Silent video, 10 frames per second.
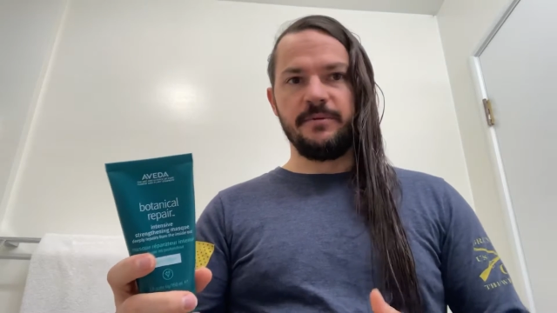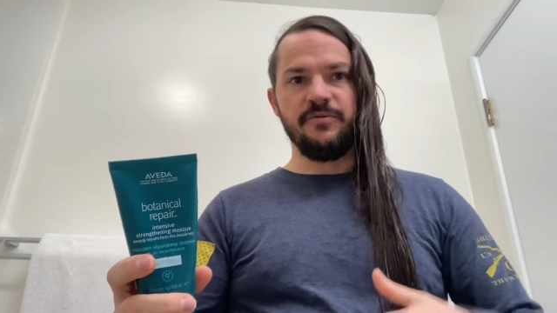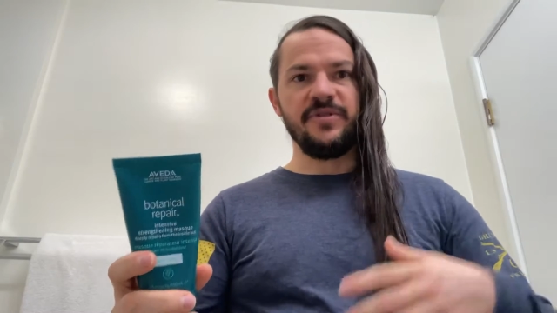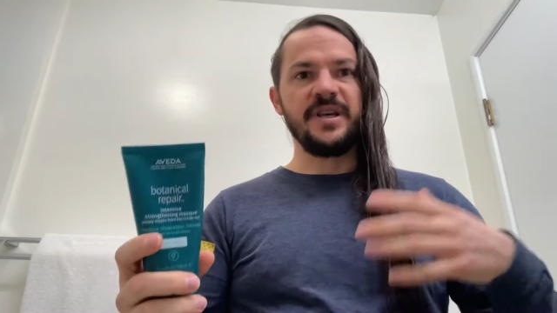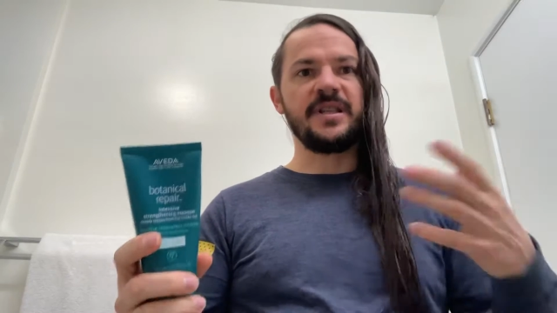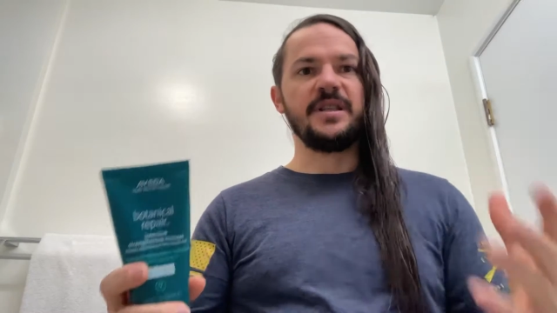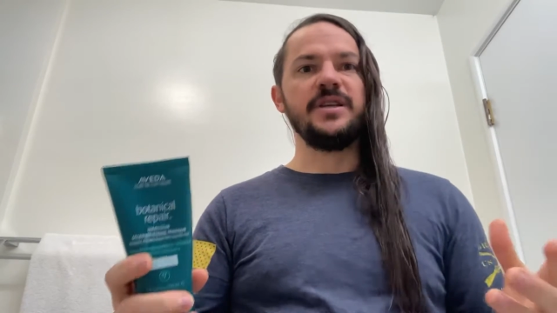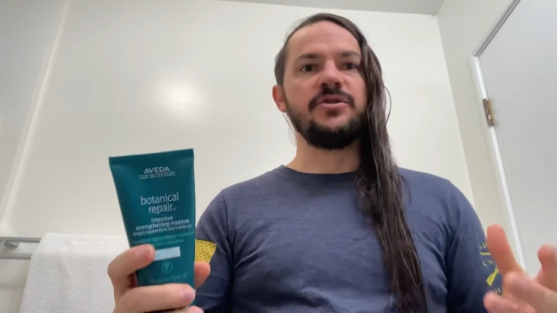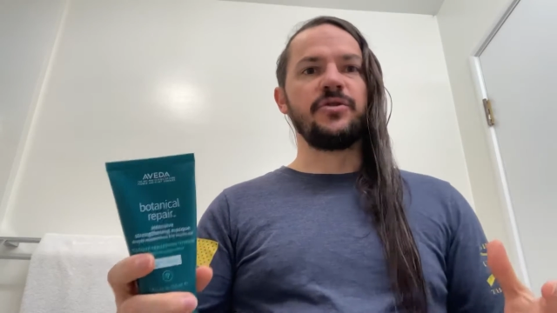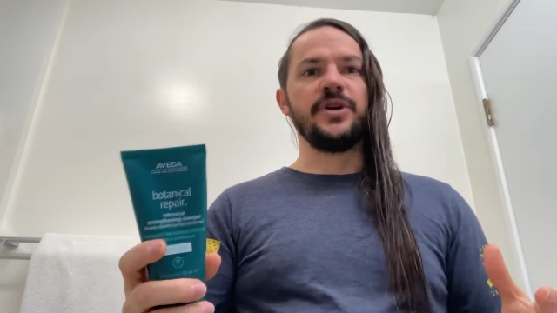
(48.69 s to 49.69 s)
You think that
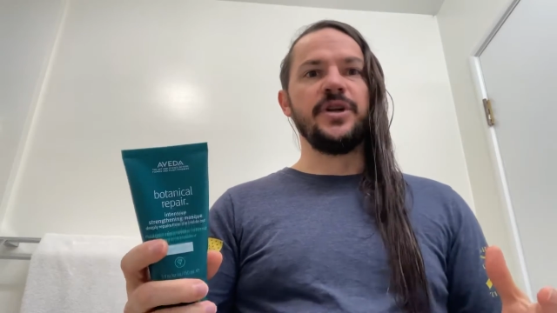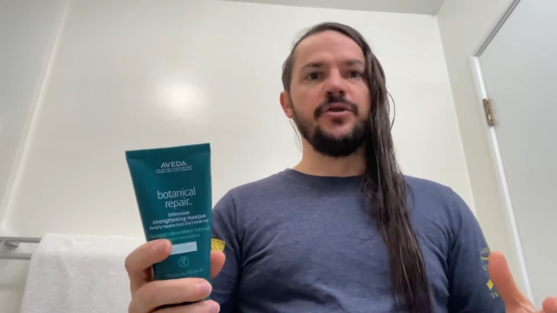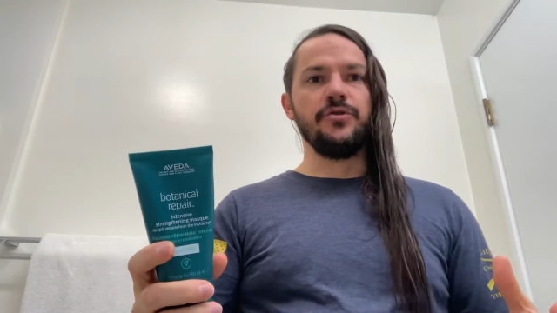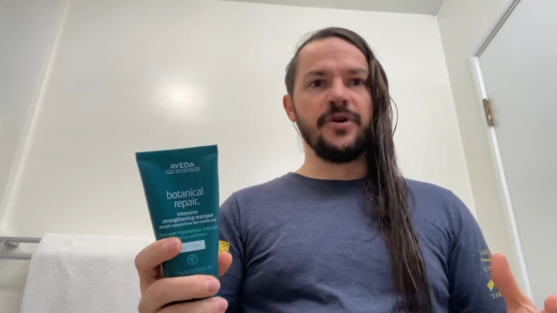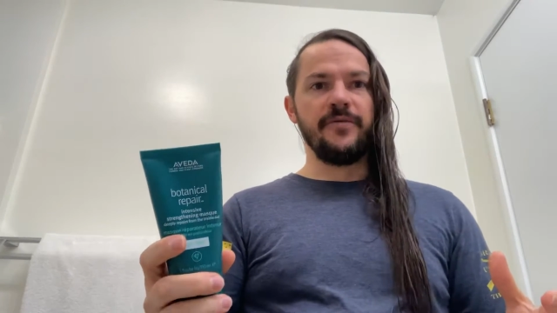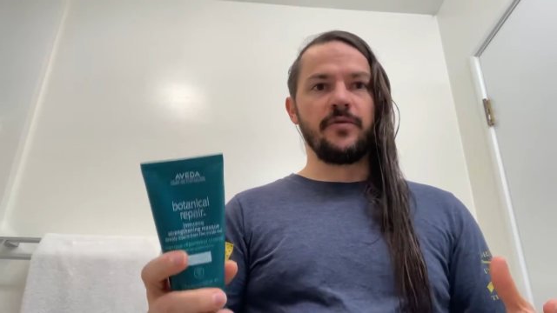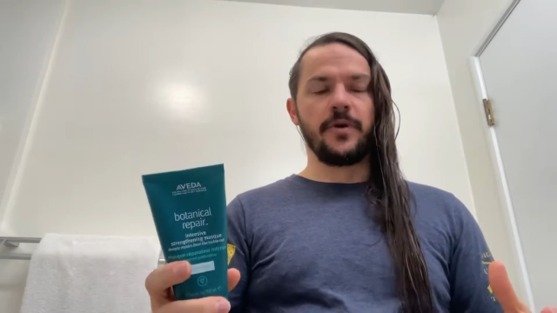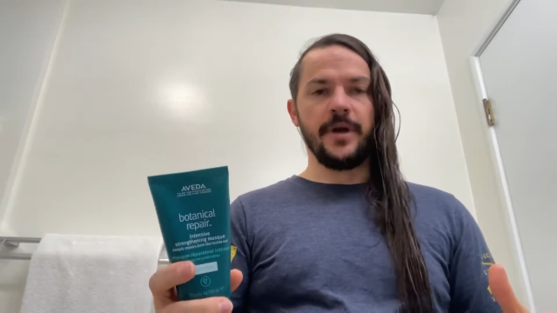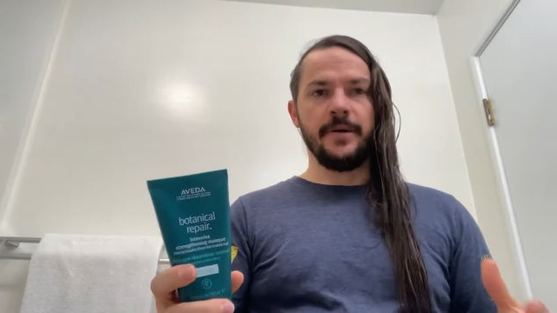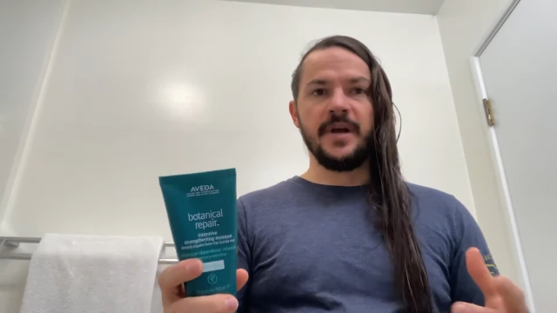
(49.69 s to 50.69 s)
these are going to do good
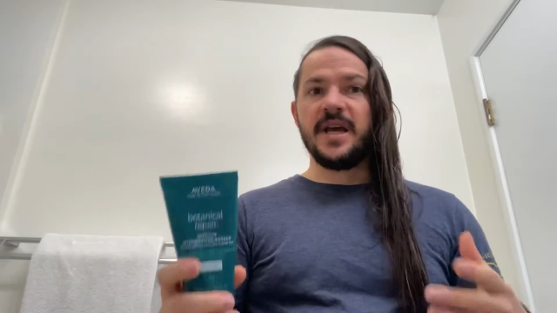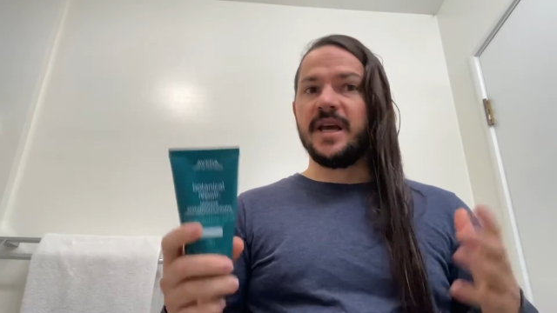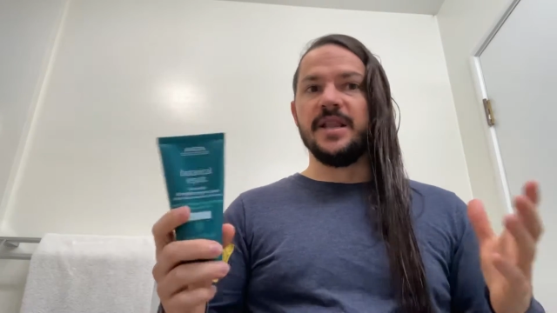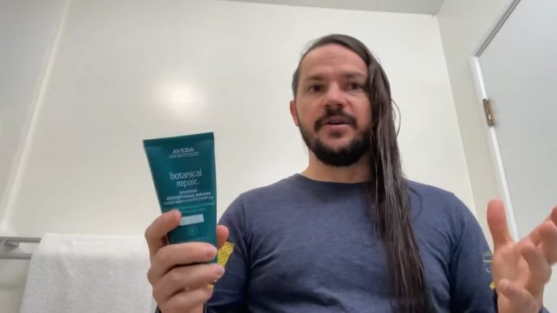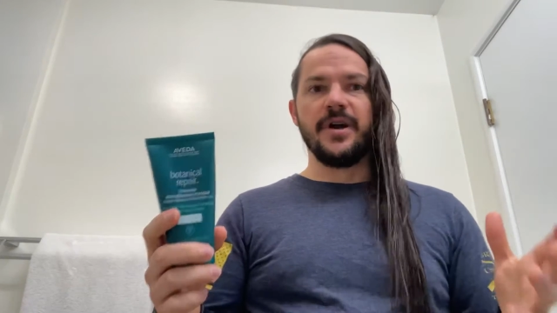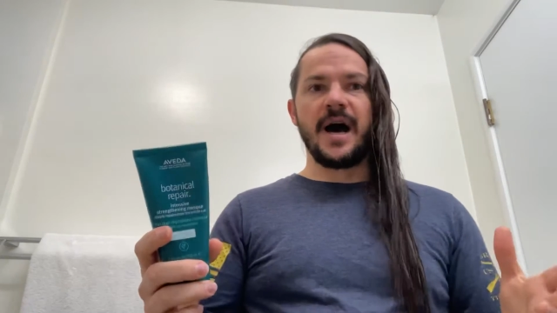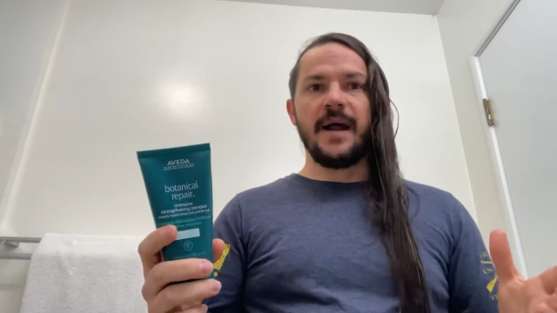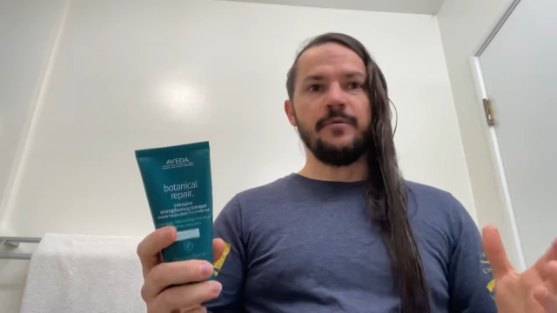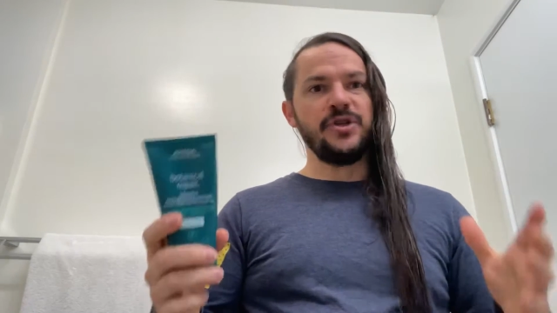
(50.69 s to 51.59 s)
for you, and they're not.